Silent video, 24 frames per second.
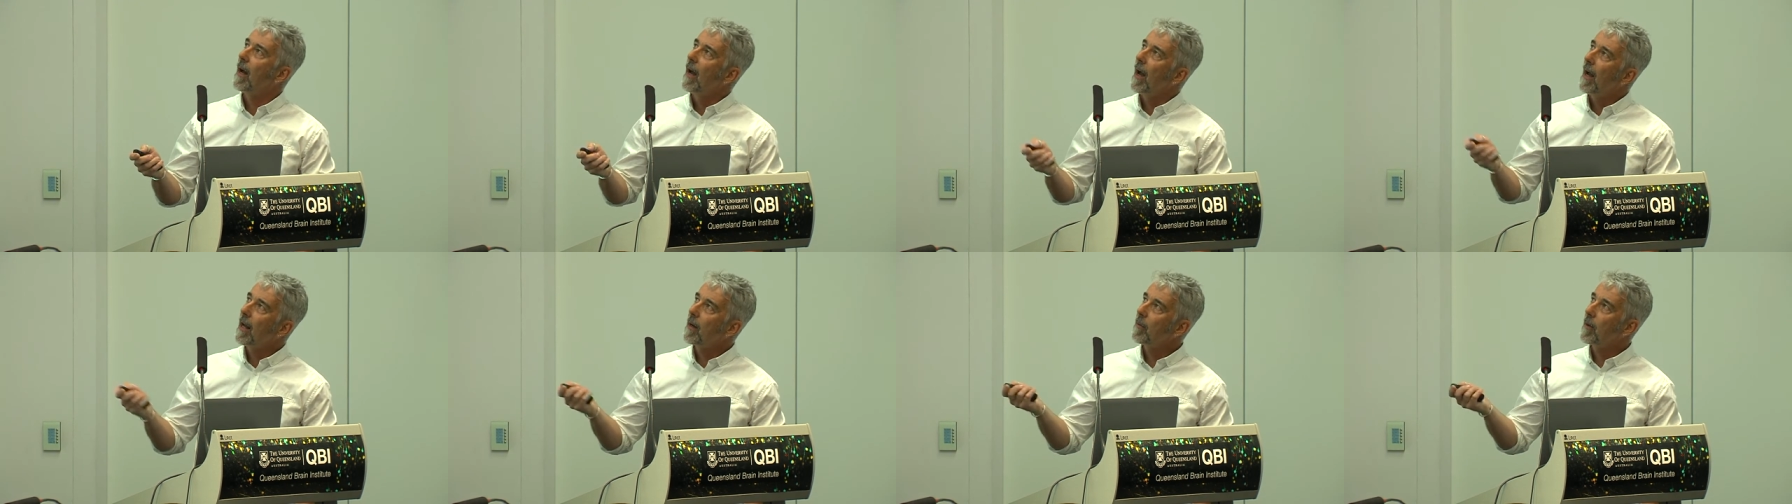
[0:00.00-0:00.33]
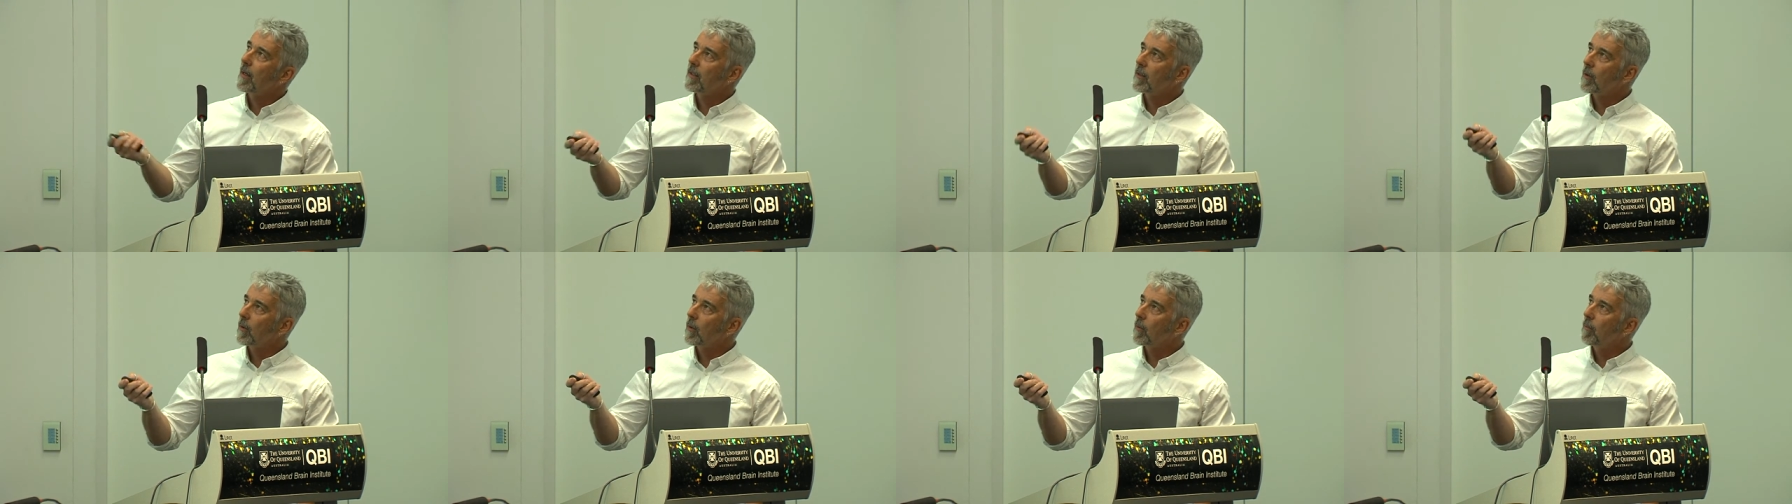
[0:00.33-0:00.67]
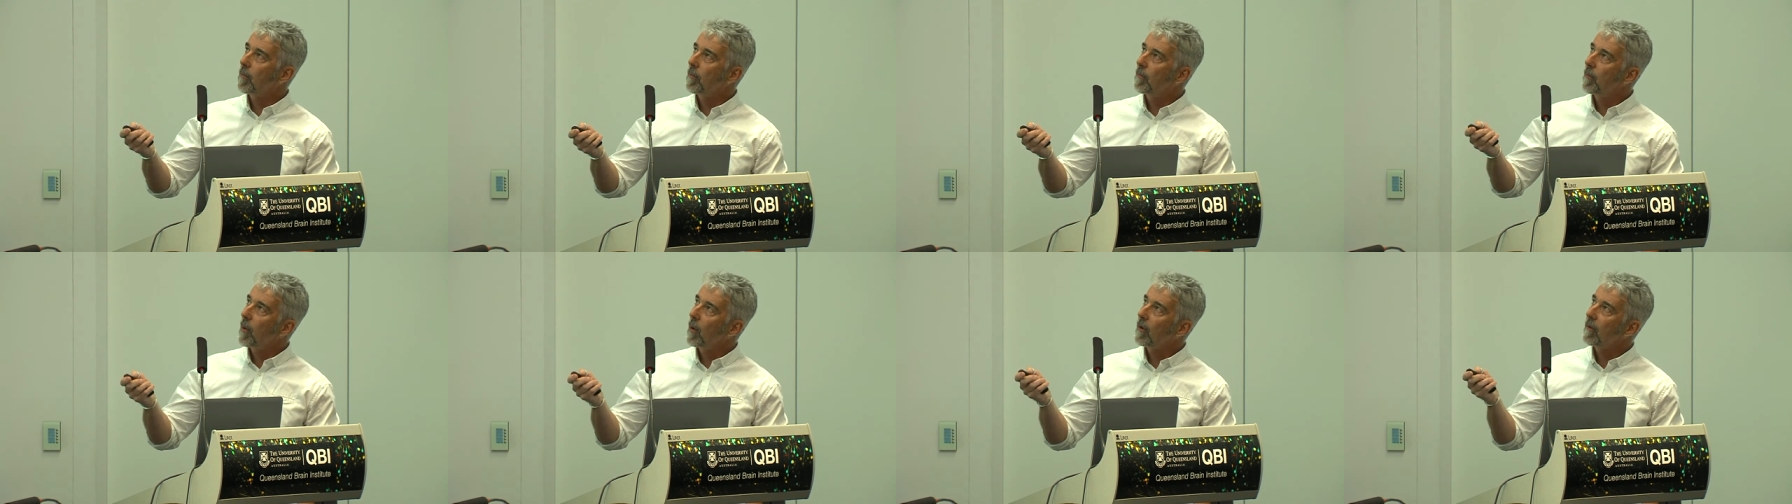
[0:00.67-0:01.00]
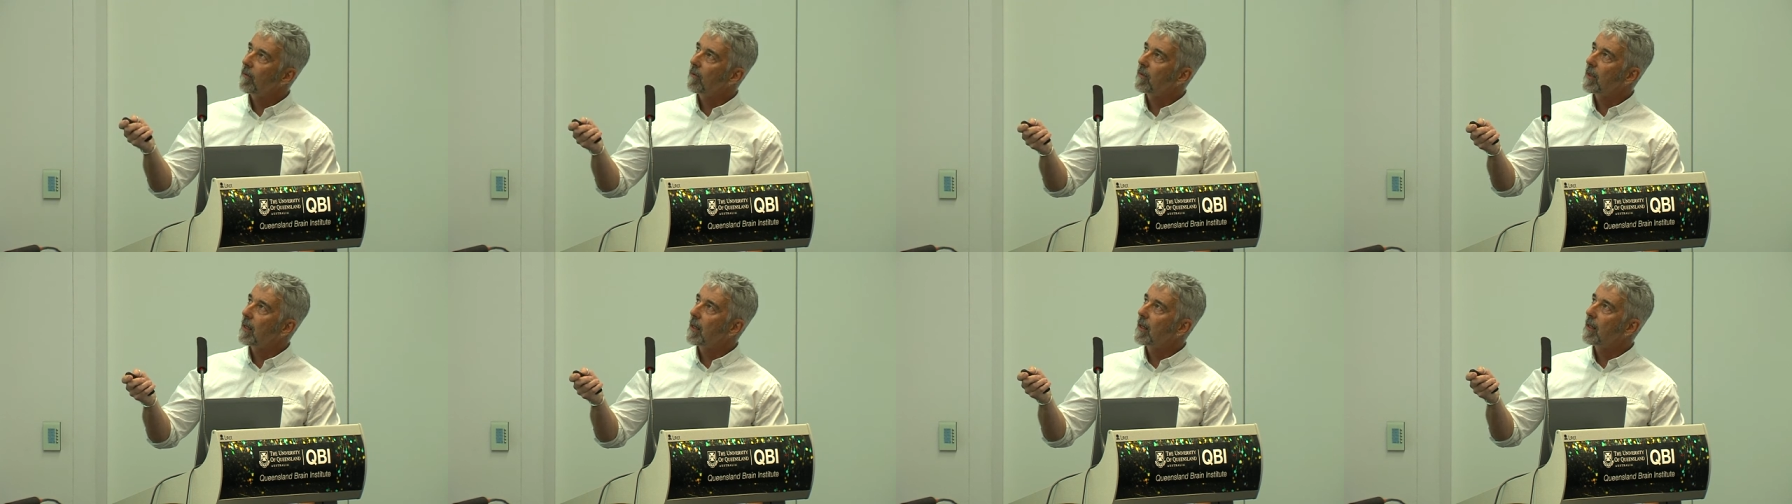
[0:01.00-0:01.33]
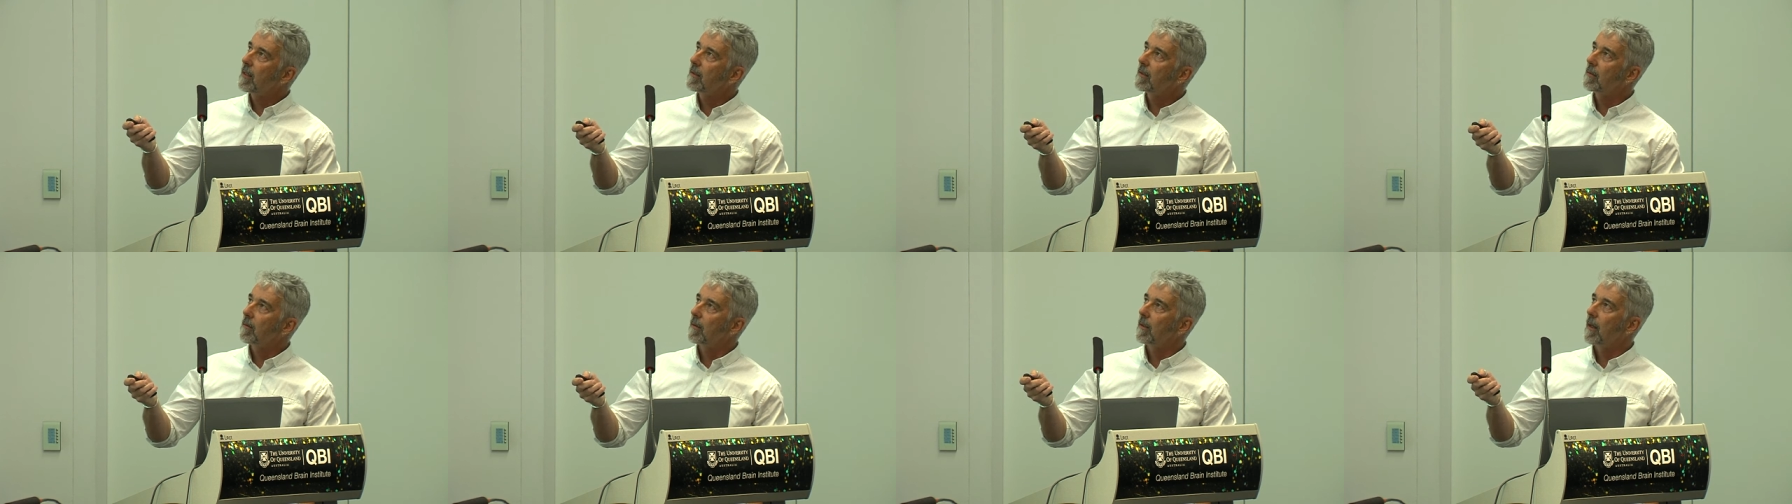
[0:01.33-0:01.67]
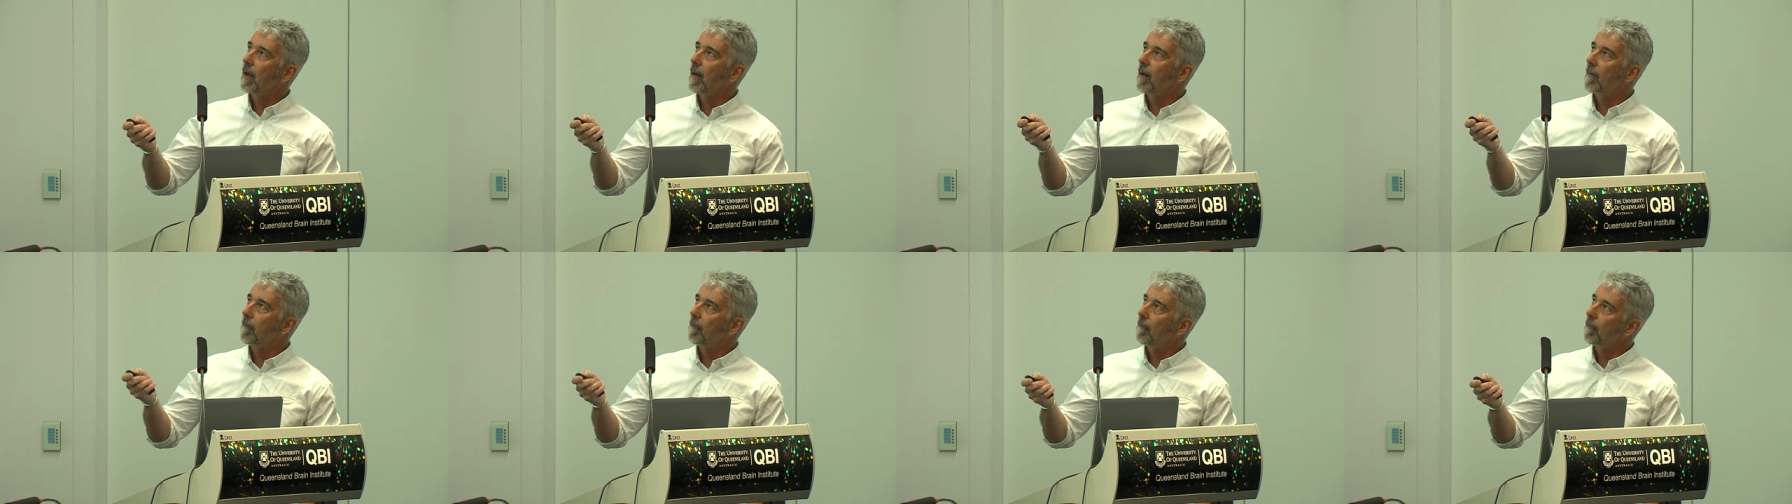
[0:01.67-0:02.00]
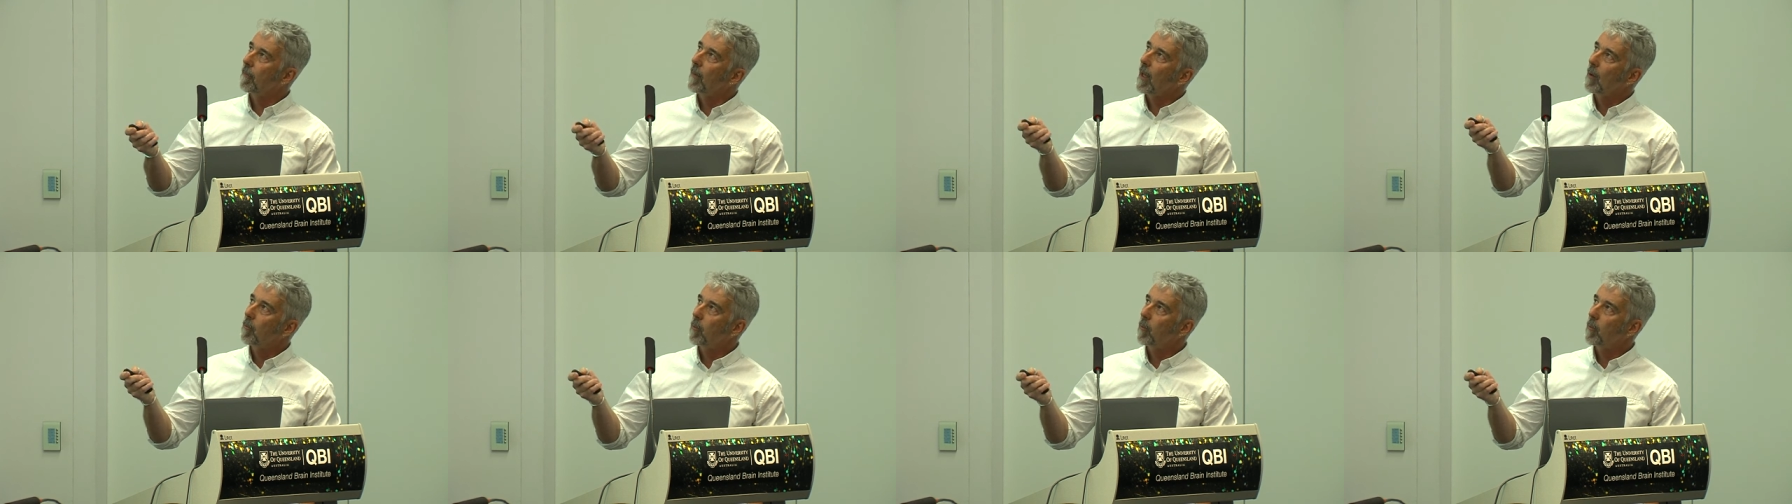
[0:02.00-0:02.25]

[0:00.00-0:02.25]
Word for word: Anyway, so both of these um,